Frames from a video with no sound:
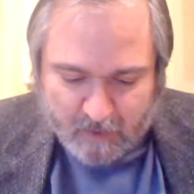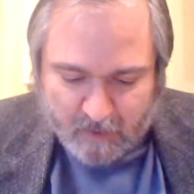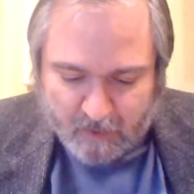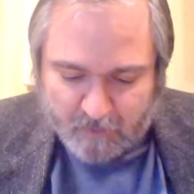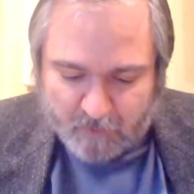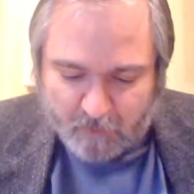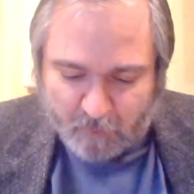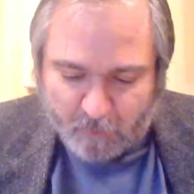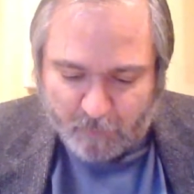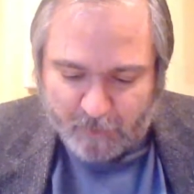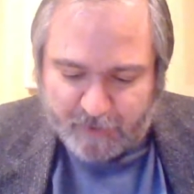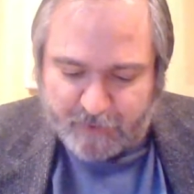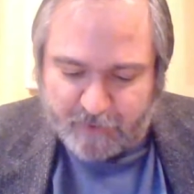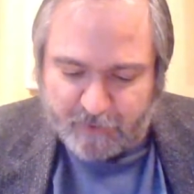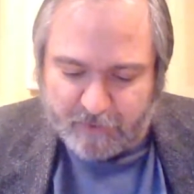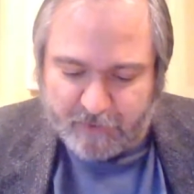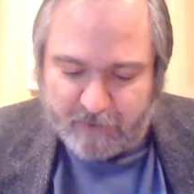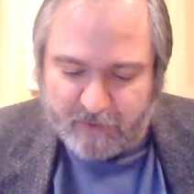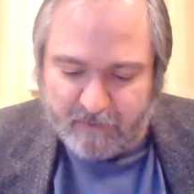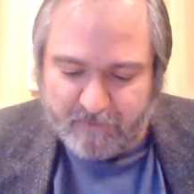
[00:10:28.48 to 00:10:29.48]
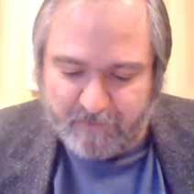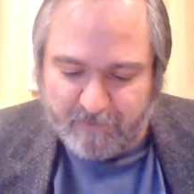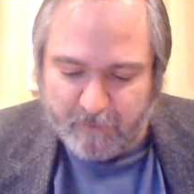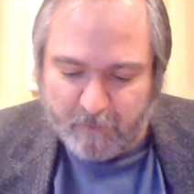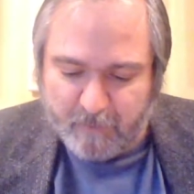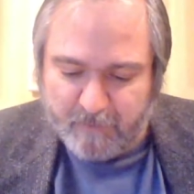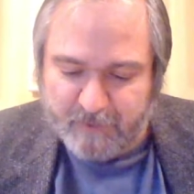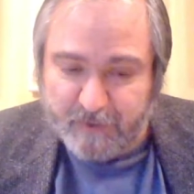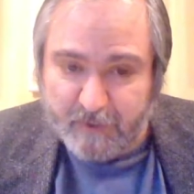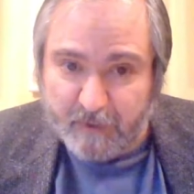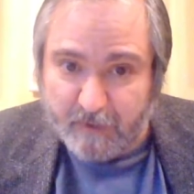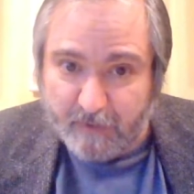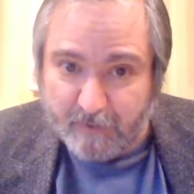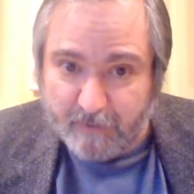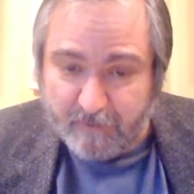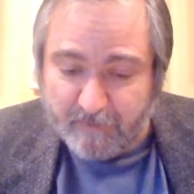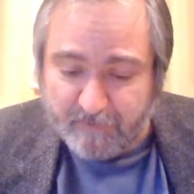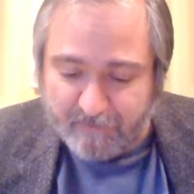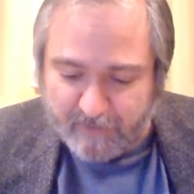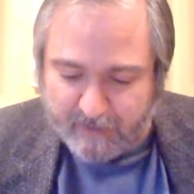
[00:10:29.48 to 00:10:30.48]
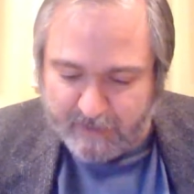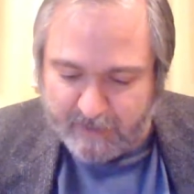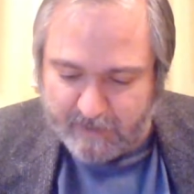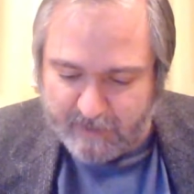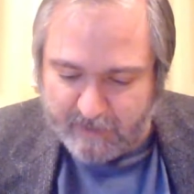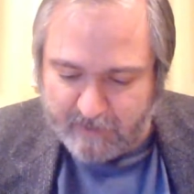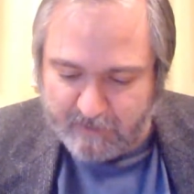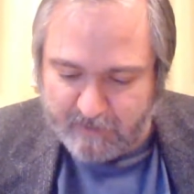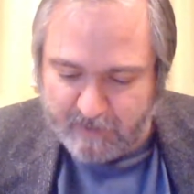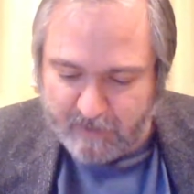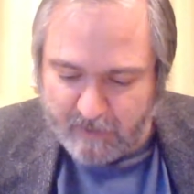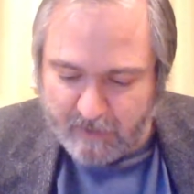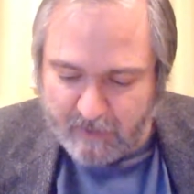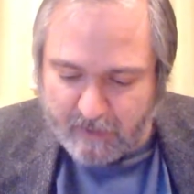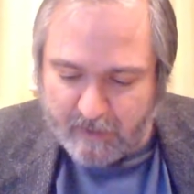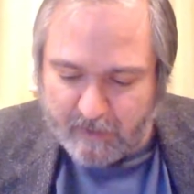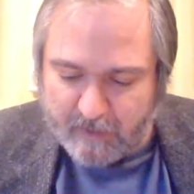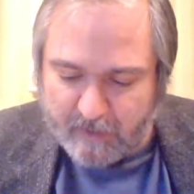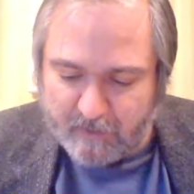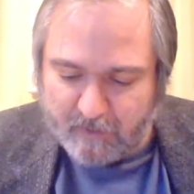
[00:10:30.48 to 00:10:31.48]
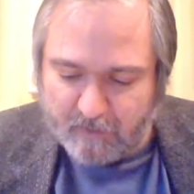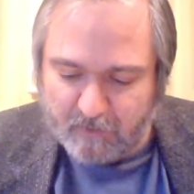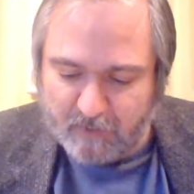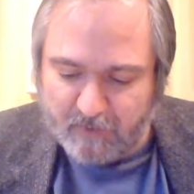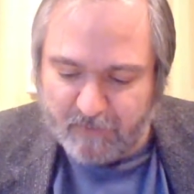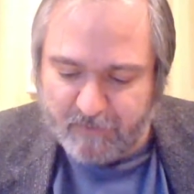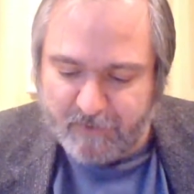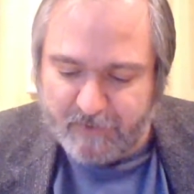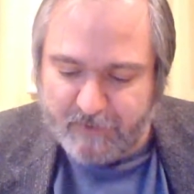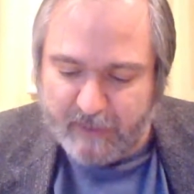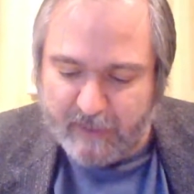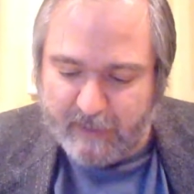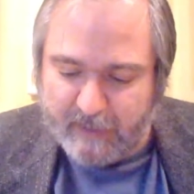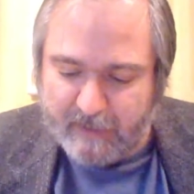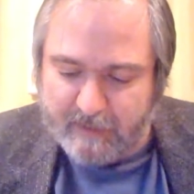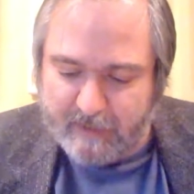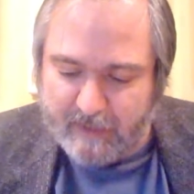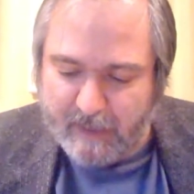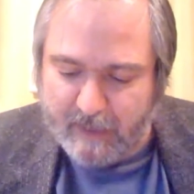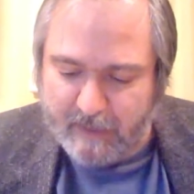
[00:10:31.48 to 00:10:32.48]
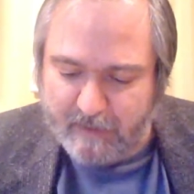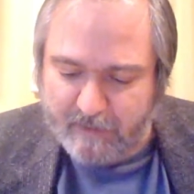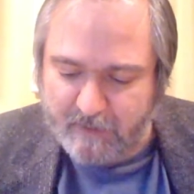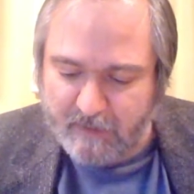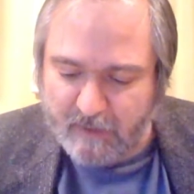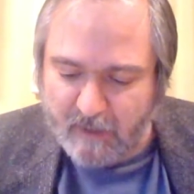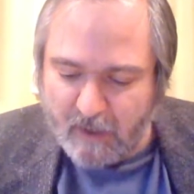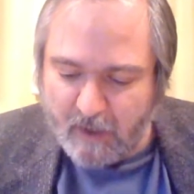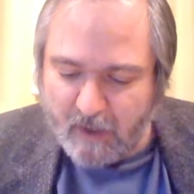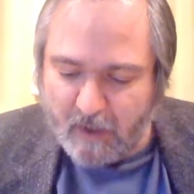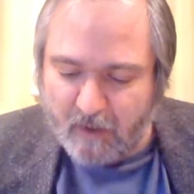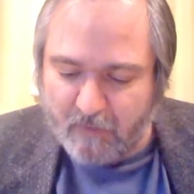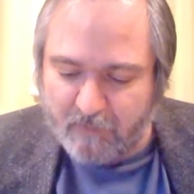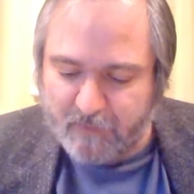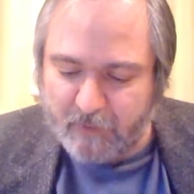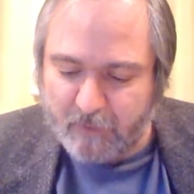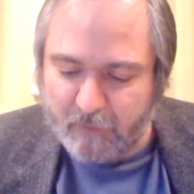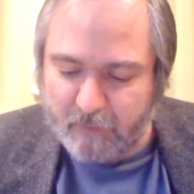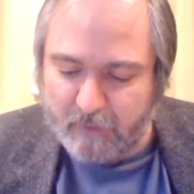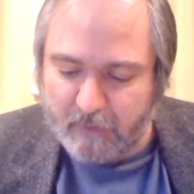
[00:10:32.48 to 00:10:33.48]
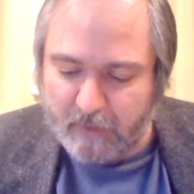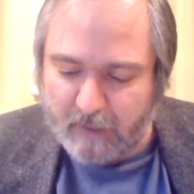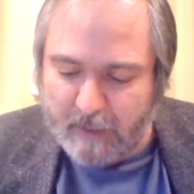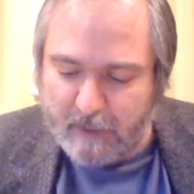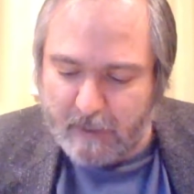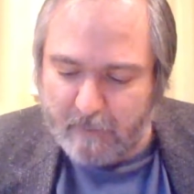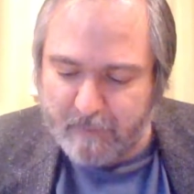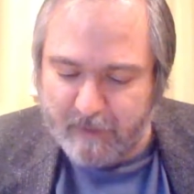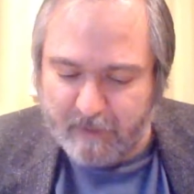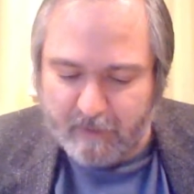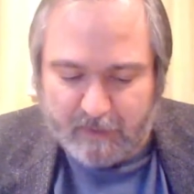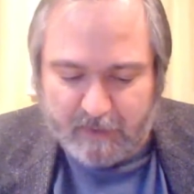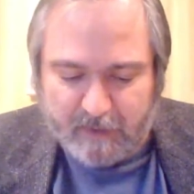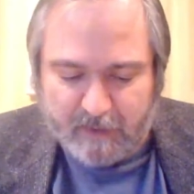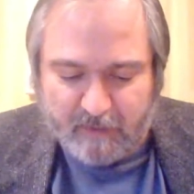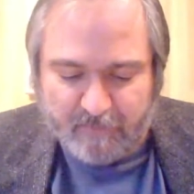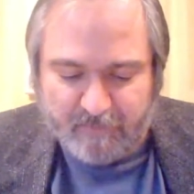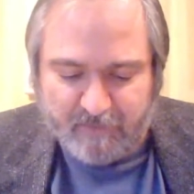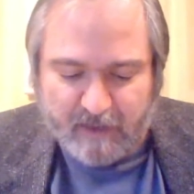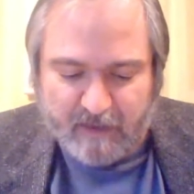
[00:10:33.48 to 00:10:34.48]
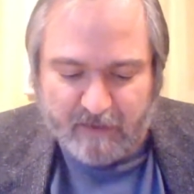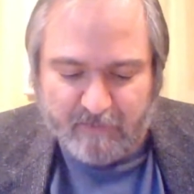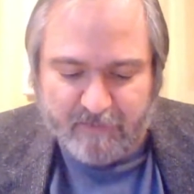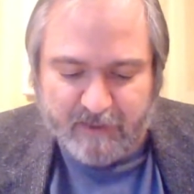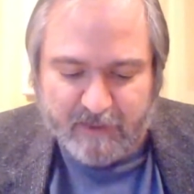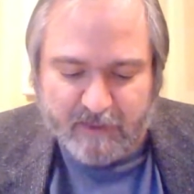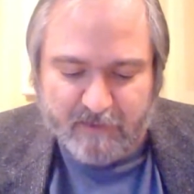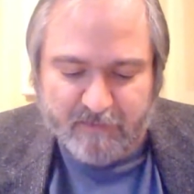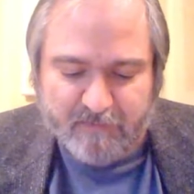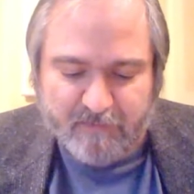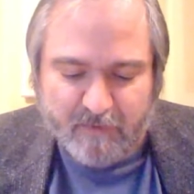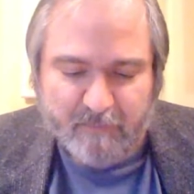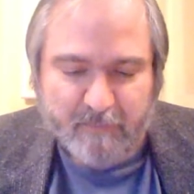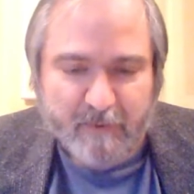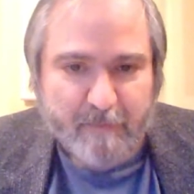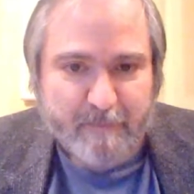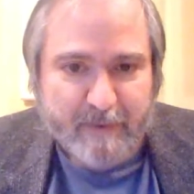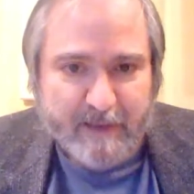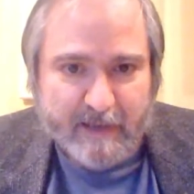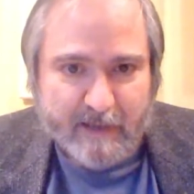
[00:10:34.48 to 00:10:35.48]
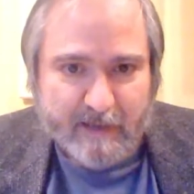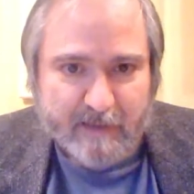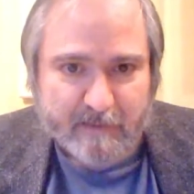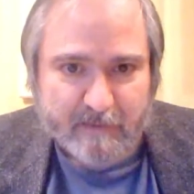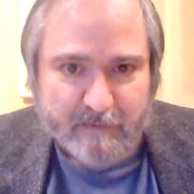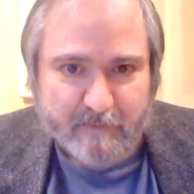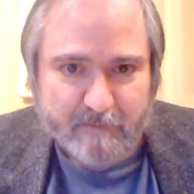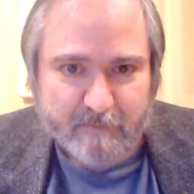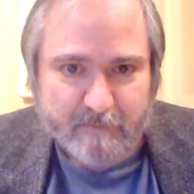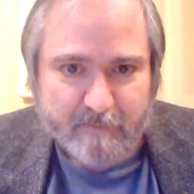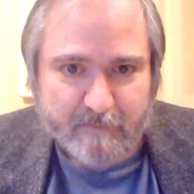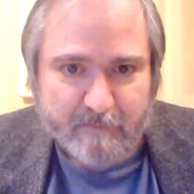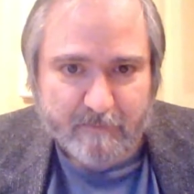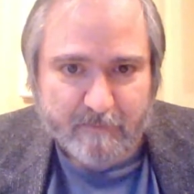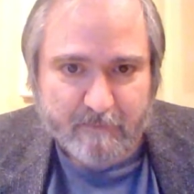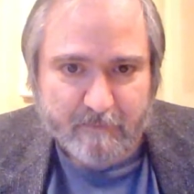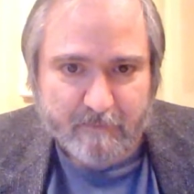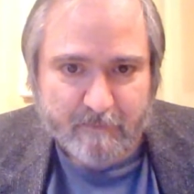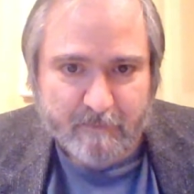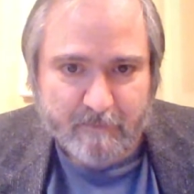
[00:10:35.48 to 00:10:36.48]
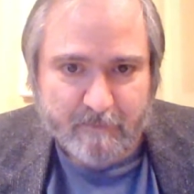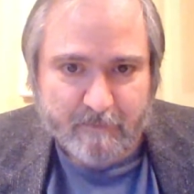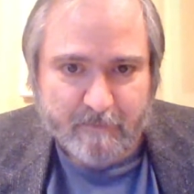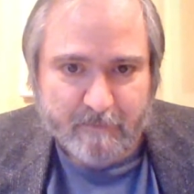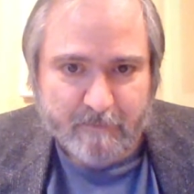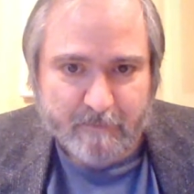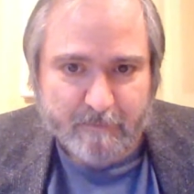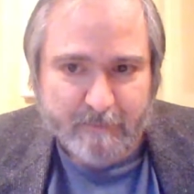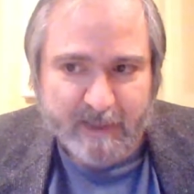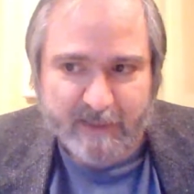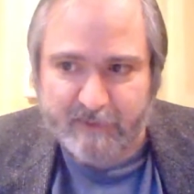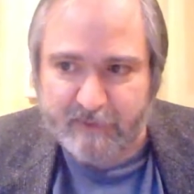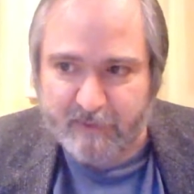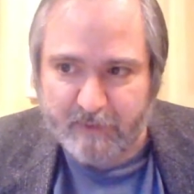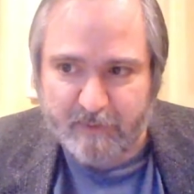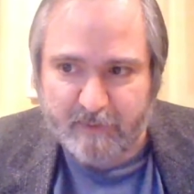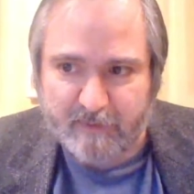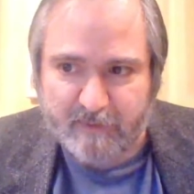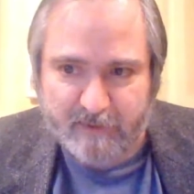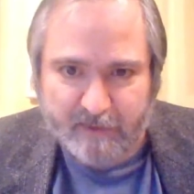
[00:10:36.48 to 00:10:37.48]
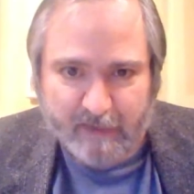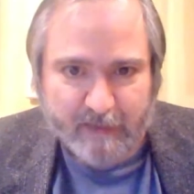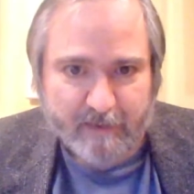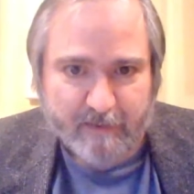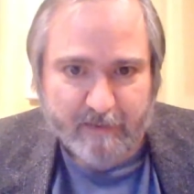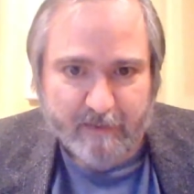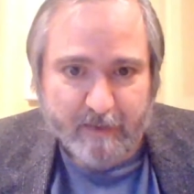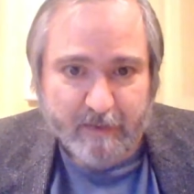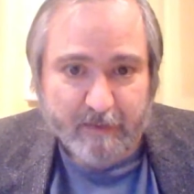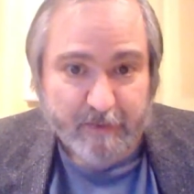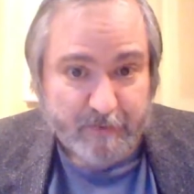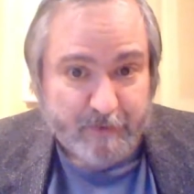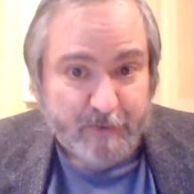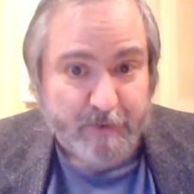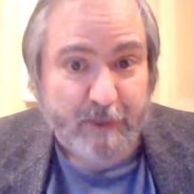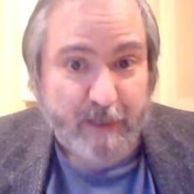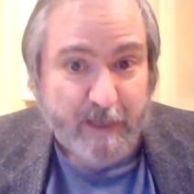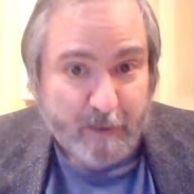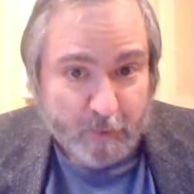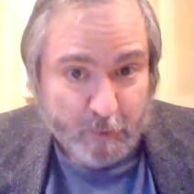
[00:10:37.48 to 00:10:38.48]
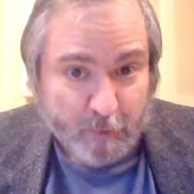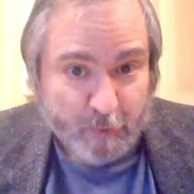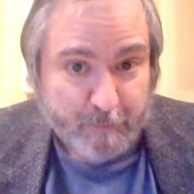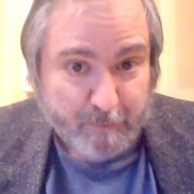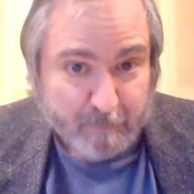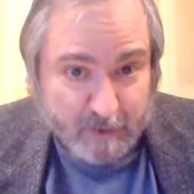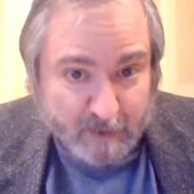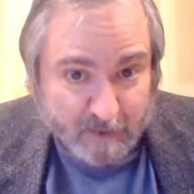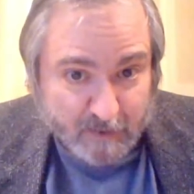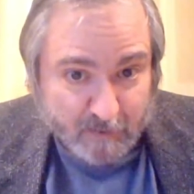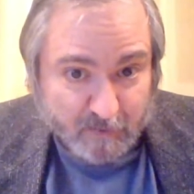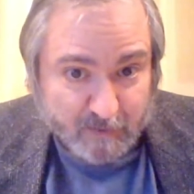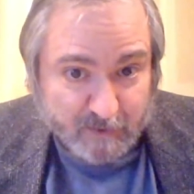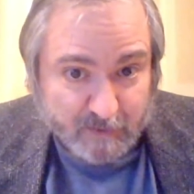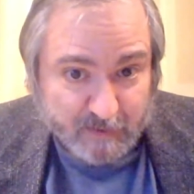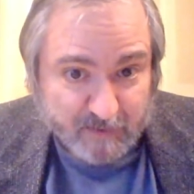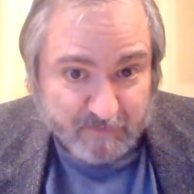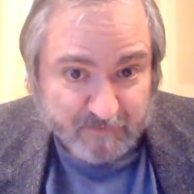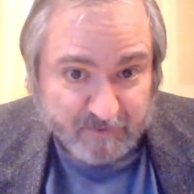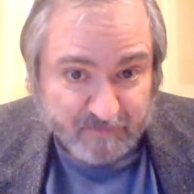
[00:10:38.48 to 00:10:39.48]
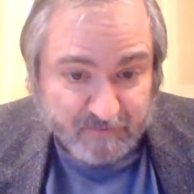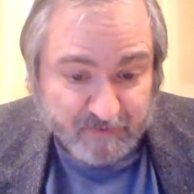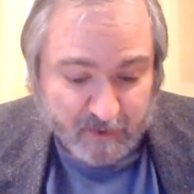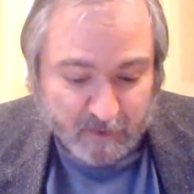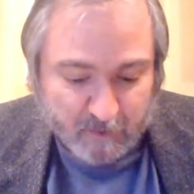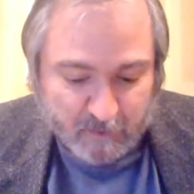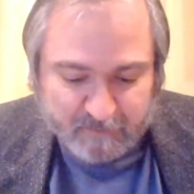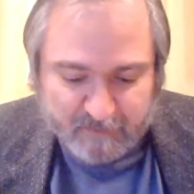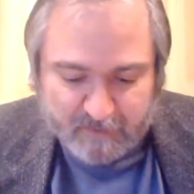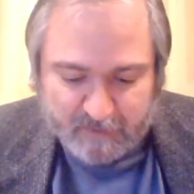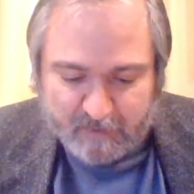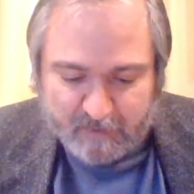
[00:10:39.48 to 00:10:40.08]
So the research confirms other findings and delivers a test of the reliability of evidence from the past basically saying this is a good model that they've developed.